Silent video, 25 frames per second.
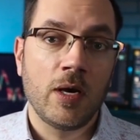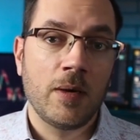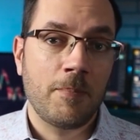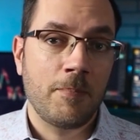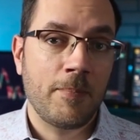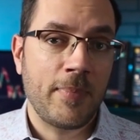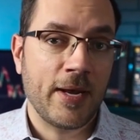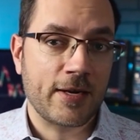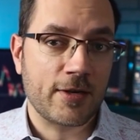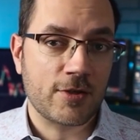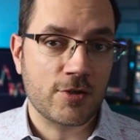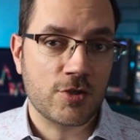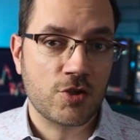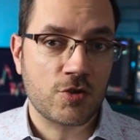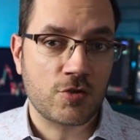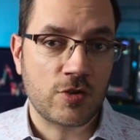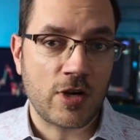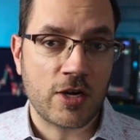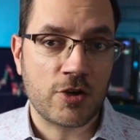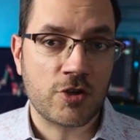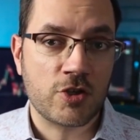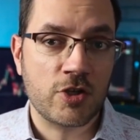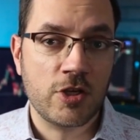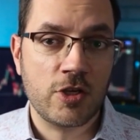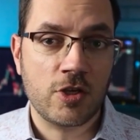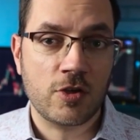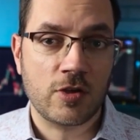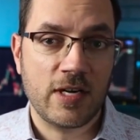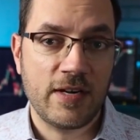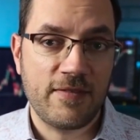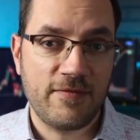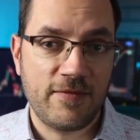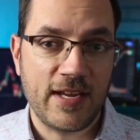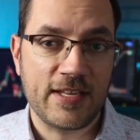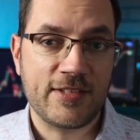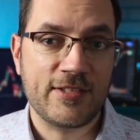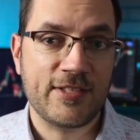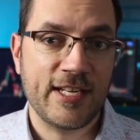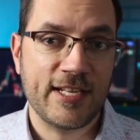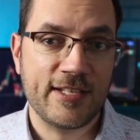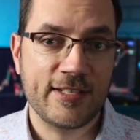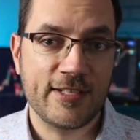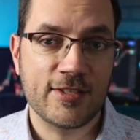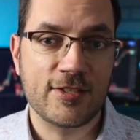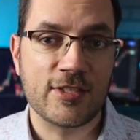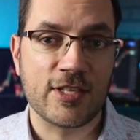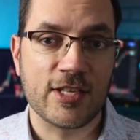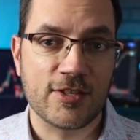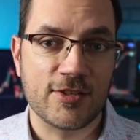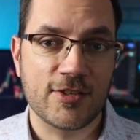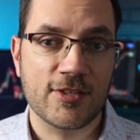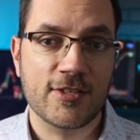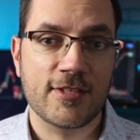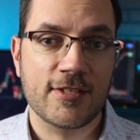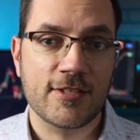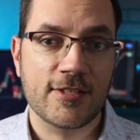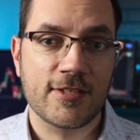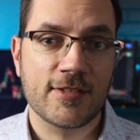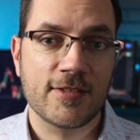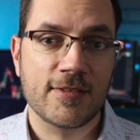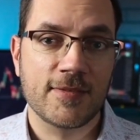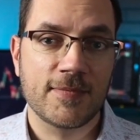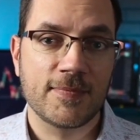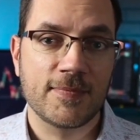better structure your investing decisions.